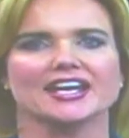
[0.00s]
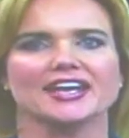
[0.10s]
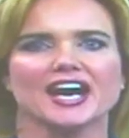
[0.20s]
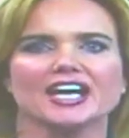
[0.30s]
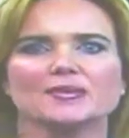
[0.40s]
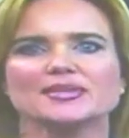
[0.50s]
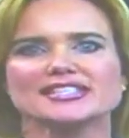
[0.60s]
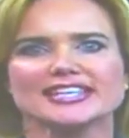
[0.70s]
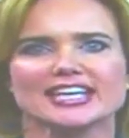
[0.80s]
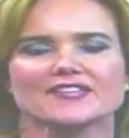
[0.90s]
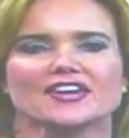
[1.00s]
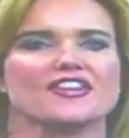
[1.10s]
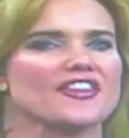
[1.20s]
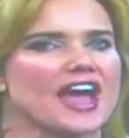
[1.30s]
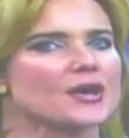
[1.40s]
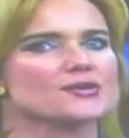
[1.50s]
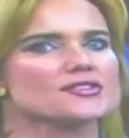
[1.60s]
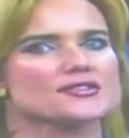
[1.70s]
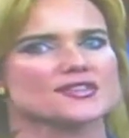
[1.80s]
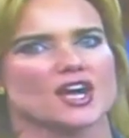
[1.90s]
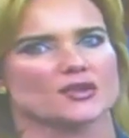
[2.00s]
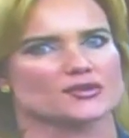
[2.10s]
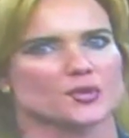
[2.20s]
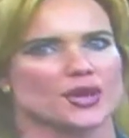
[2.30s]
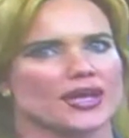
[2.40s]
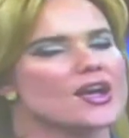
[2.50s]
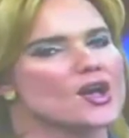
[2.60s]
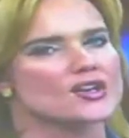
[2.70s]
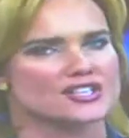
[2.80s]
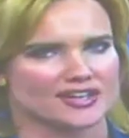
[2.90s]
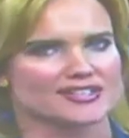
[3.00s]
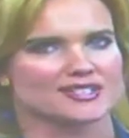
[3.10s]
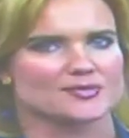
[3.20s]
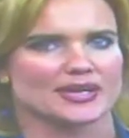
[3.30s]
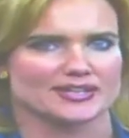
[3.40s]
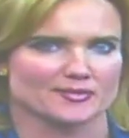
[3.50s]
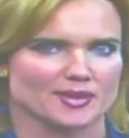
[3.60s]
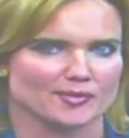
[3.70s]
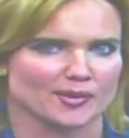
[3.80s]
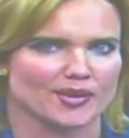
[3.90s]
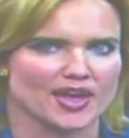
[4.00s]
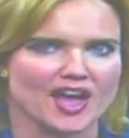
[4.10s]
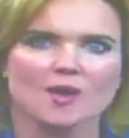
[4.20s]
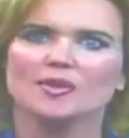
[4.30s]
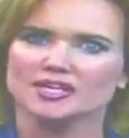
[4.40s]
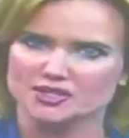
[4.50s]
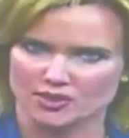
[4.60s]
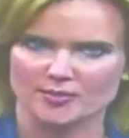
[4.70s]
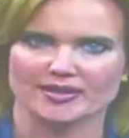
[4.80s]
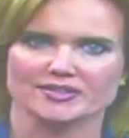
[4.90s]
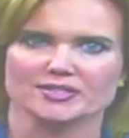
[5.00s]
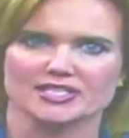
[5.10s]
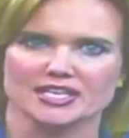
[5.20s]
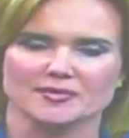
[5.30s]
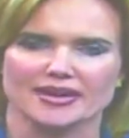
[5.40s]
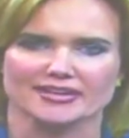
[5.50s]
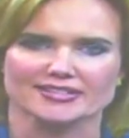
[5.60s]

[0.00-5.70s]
anonymously giving thousands of dollars away to unsuspecting people. But as you're about to see in my